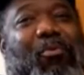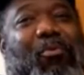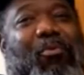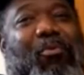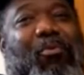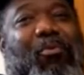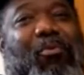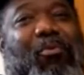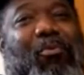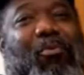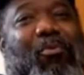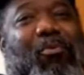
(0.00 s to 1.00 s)
Just
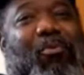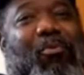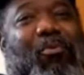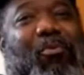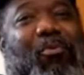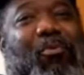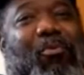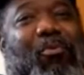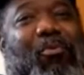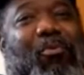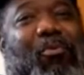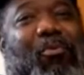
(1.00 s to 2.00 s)
they had them taped to
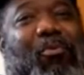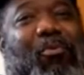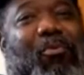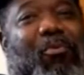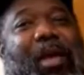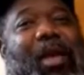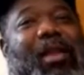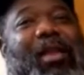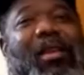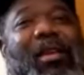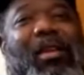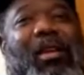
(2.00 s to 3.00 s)
that urinal, man.
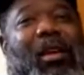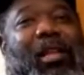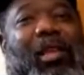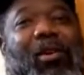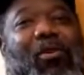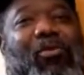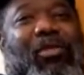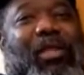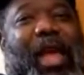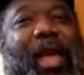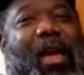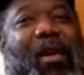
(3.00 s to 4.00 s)
Closed
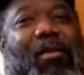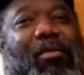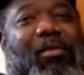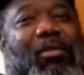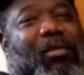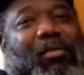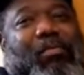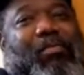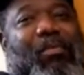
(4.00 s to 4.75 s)
down. Just,